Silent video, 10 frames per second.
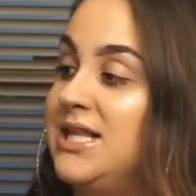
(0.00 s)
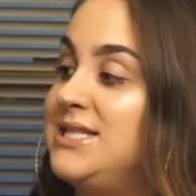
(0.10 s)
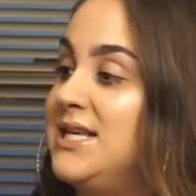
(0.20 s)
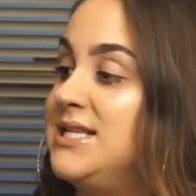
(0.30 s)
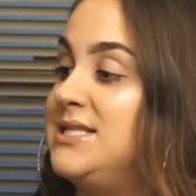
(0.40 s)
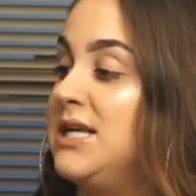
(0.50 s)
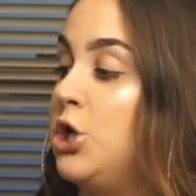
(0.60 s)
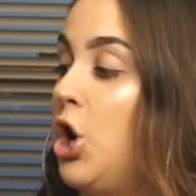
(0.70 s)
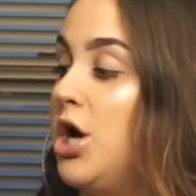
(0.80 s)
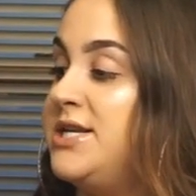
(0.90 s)
This is
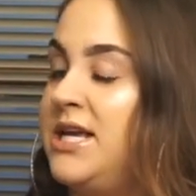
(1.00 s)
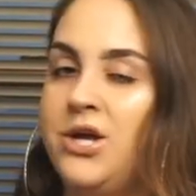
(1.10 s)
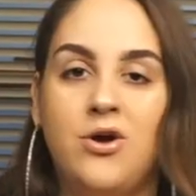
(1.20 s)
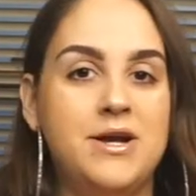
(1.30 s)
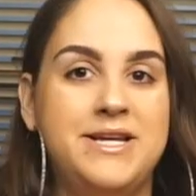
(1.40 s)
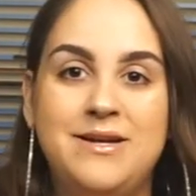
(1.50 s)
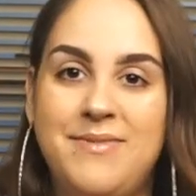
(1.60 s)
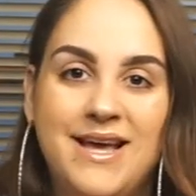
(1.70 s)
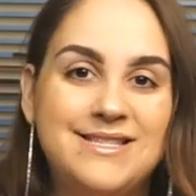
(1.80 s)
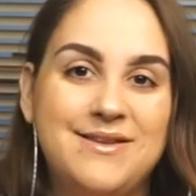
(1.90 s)
the Gardein. Gardein
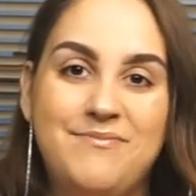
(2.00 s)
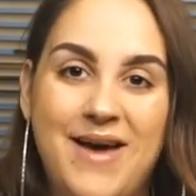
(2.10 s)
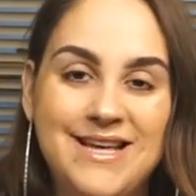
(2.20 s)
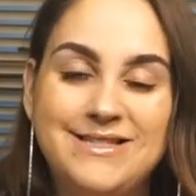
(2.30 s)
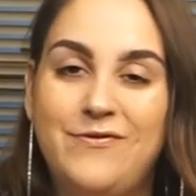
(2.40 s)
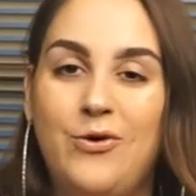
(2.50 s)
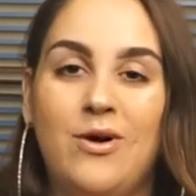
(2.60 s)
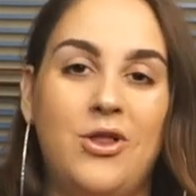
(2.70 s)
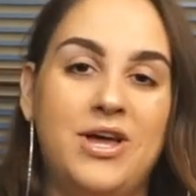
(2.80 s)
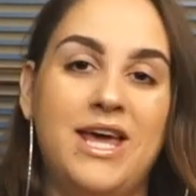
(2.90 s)
makes the best. If you
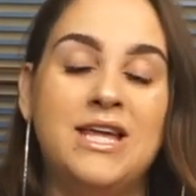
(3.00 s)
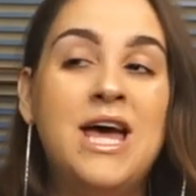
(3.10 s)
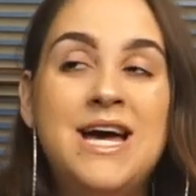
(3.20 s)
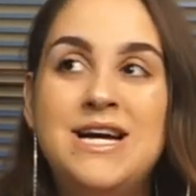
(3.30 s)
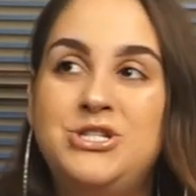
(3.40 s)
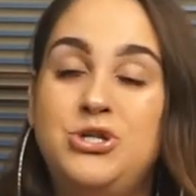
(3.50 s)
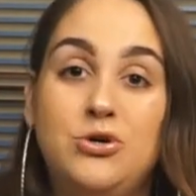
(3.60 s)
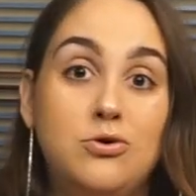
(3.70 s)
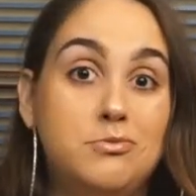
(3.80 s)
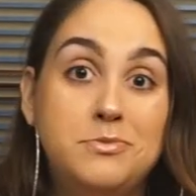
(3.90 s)
are looking
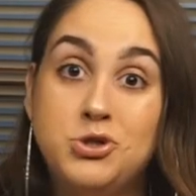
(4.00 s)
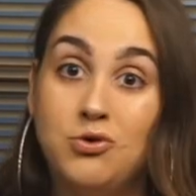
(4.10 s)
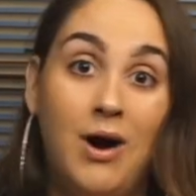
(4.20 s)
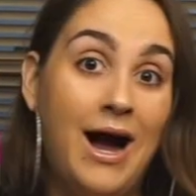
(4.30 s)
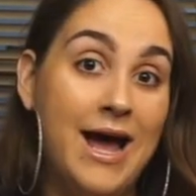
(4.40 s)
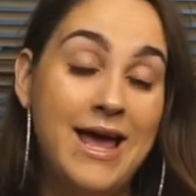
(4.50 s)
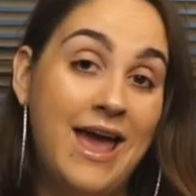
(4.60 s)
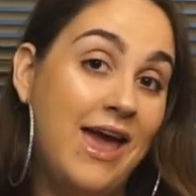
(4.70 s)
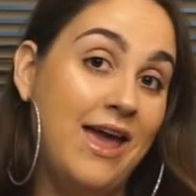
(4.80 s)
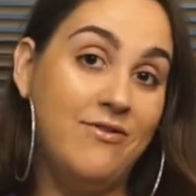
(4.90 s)
to try
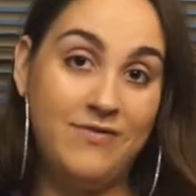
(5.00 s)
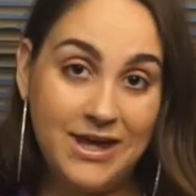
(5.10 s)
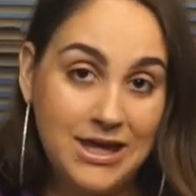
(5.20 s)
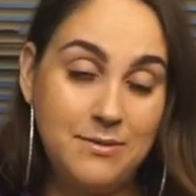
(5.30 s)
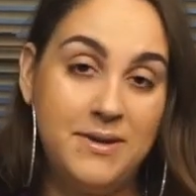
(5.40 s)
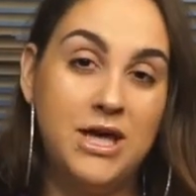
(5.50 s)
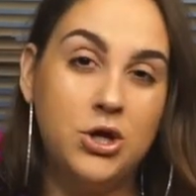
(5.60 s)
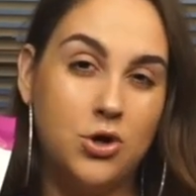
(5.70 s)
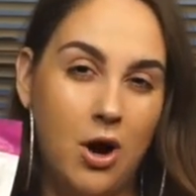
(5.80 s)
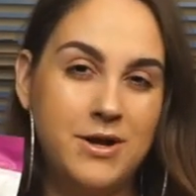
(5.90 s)
a vegan
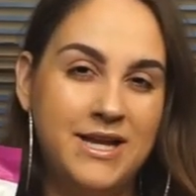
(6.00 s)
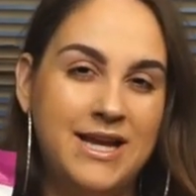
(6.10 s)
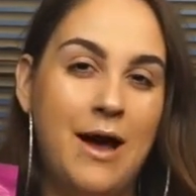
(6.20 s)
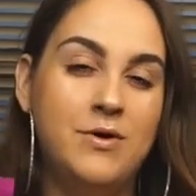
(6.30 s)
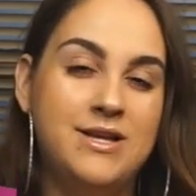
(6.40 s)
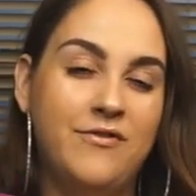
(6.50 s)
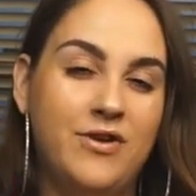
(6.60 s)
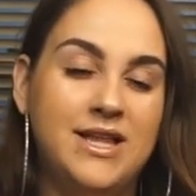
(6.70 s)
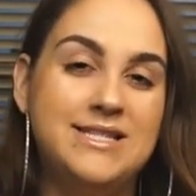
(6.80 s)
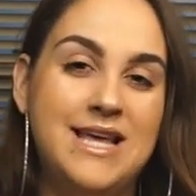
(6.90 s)
meat, Gardein I would
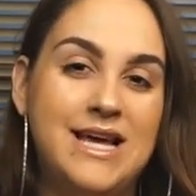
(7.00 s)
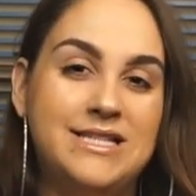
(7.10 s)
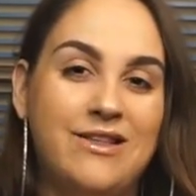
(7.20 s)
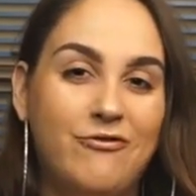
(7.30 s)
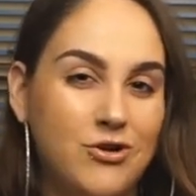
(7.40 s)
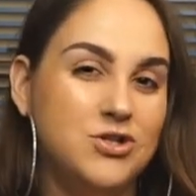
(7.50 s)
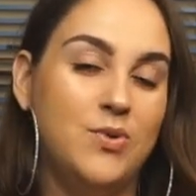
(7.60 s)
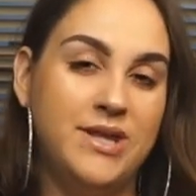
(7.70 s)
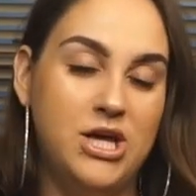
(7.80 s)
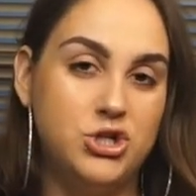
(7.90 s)
definitely say is the first
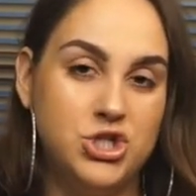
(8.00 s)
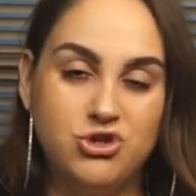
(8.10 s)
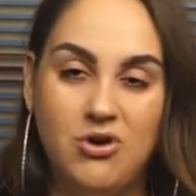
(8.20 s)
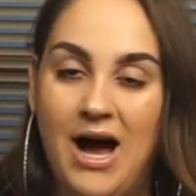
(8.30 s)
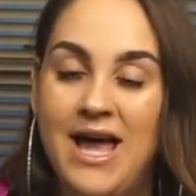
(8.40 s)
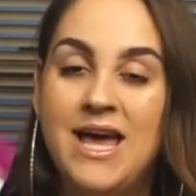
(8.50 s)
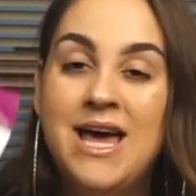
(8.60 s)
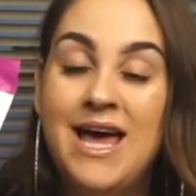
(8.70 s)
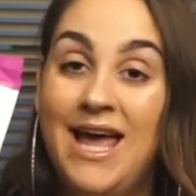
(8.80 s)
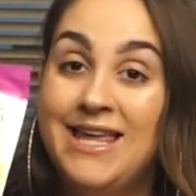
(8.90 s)
one that you should try.
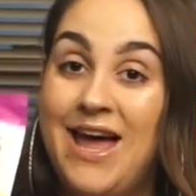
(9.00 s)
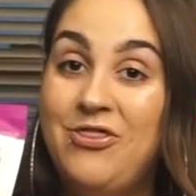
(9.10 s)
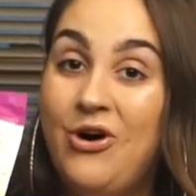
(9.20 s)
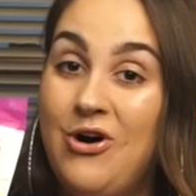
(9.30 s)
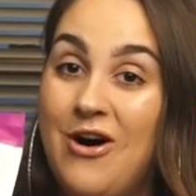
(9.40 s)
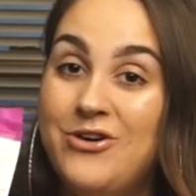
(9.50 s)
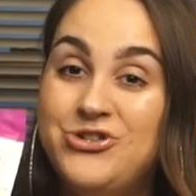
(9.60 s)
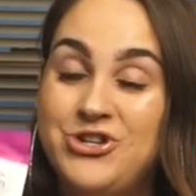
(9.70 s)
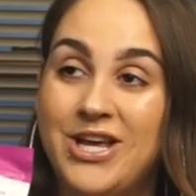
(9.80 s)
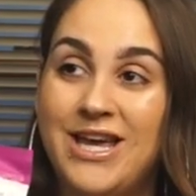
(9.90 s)
And get the
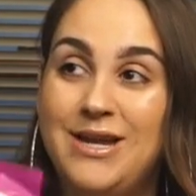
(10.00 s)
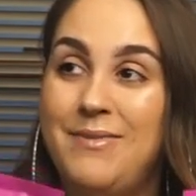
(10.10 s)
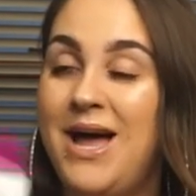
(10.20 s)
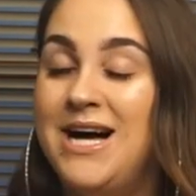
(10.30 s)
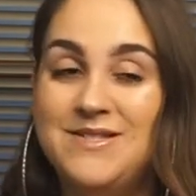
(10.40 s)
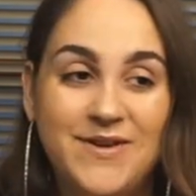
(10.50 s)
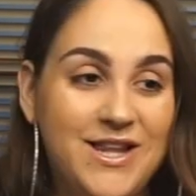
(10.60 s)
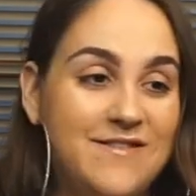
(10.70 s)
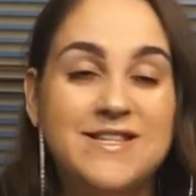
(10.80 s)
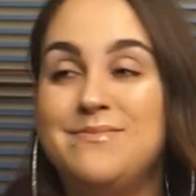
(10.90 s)
orange chicken. My
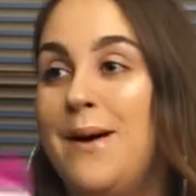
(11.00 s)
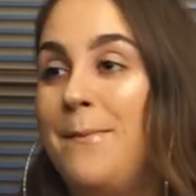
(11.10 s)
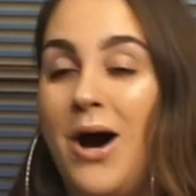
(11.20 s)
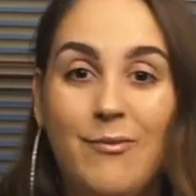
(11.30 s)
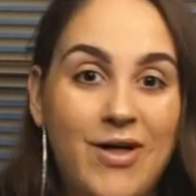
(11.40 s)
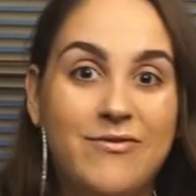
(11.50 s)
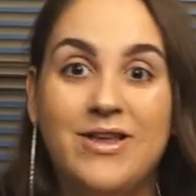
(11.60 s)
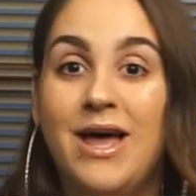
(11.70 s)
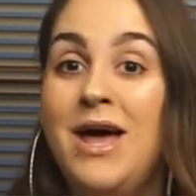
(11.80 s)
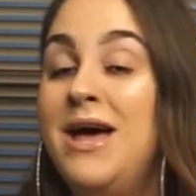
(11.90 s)
husband loves it. My mom loves
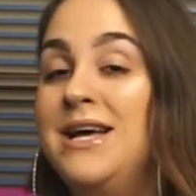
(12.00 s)
it.